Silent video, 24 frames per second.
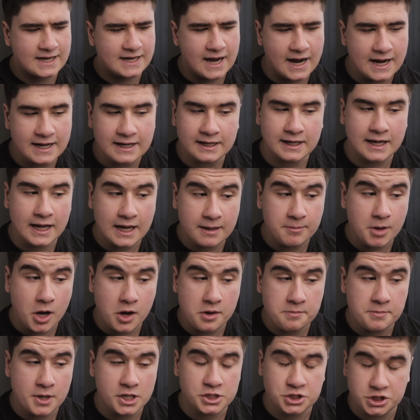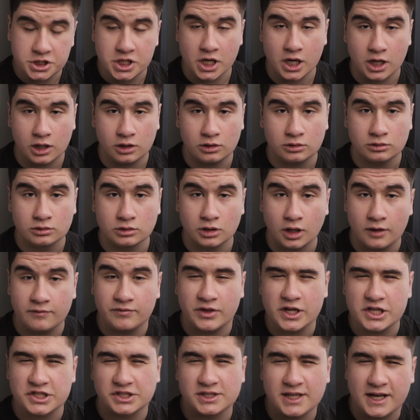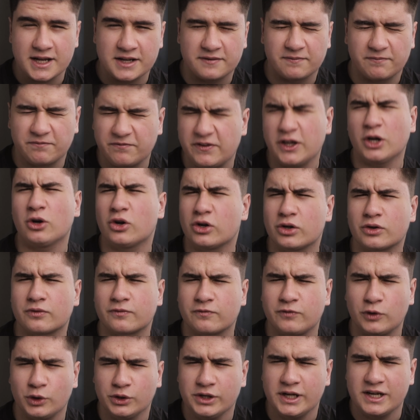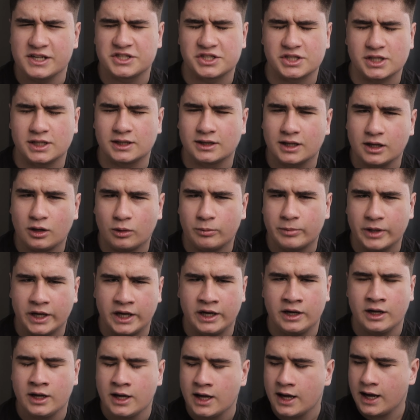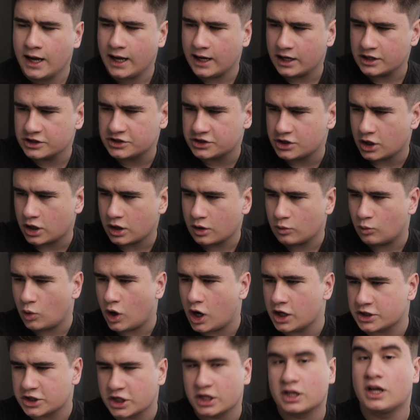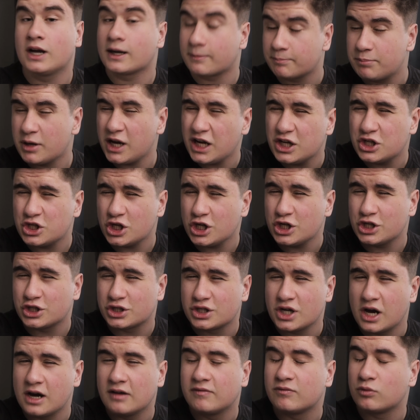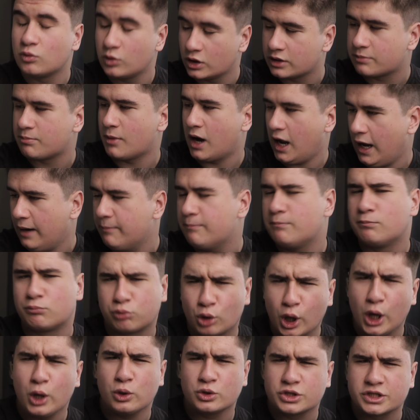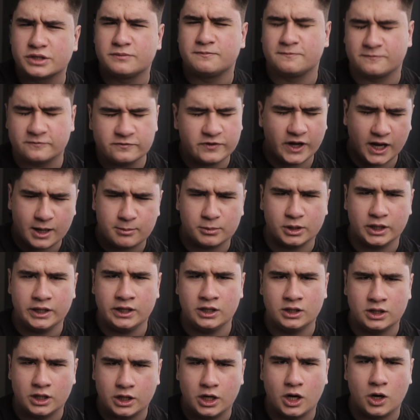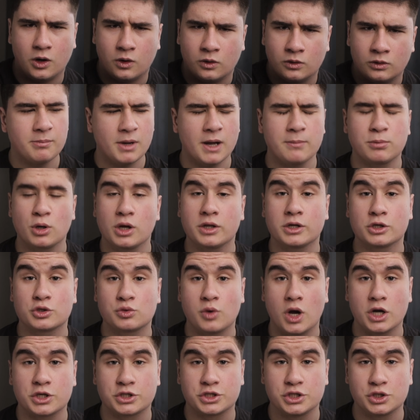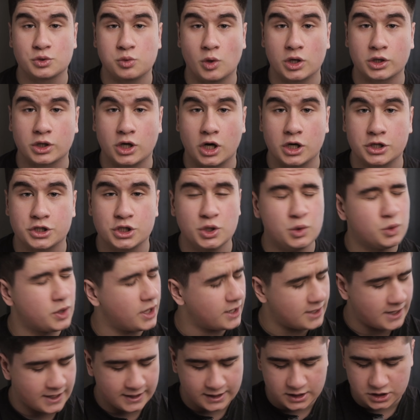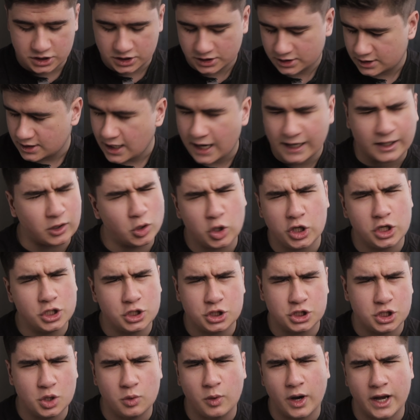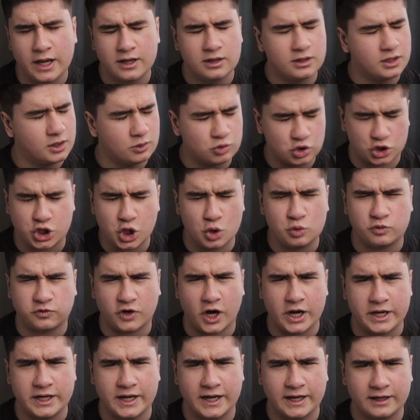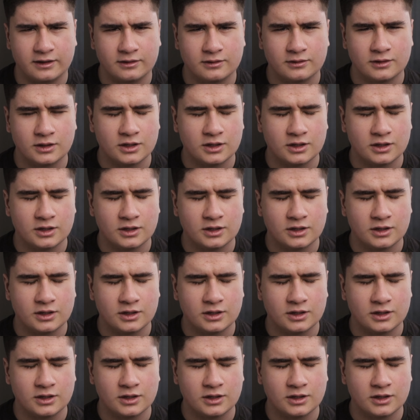kind of came out of my shell of this like fearfulness a little bit, and I started watching like PG stuff with my bros and family, But my brothers watched this one cartoon and I couldn't do it. Too frightening.